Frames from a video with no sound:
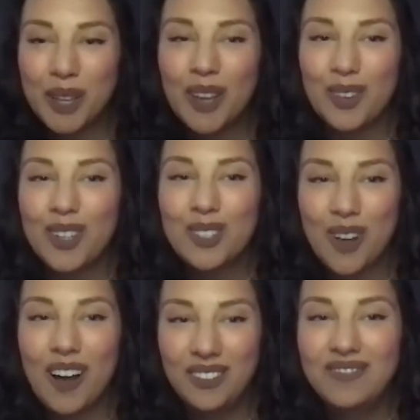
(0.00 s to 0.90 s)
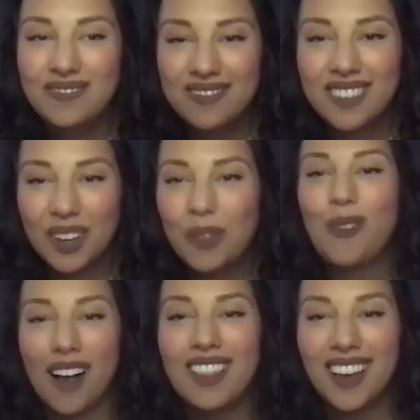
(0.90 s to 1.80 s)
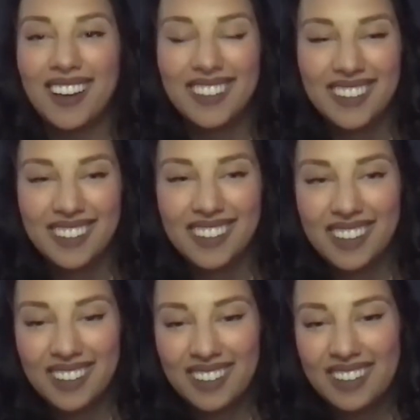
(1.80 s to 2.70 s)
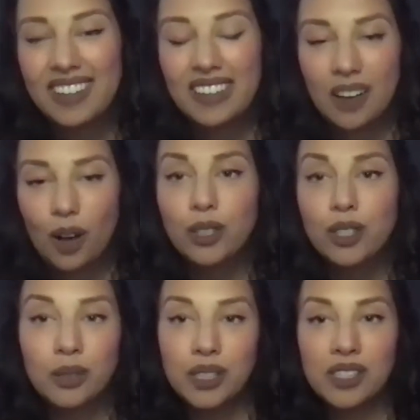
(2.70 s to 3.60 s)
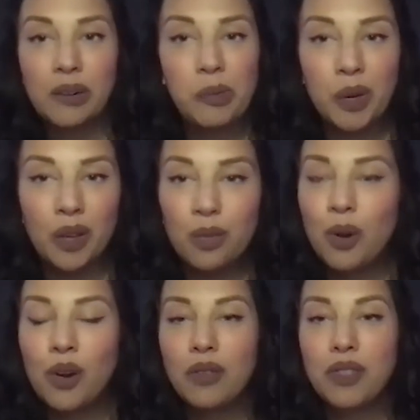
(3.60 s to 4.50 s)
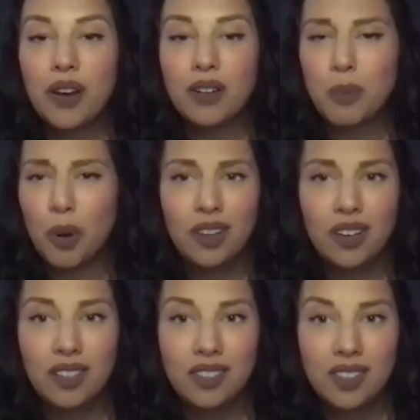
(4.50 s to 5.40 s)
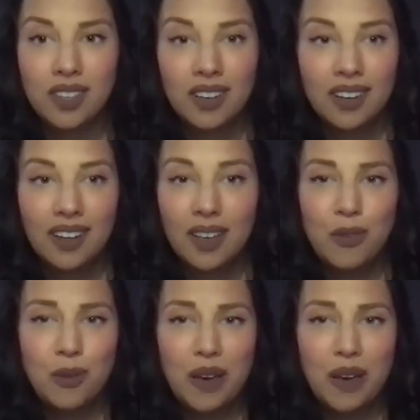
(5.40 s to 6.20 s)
playthrough as well. Like right then. Yeah. Also, just we're going to throw it out there. Spoilers. If you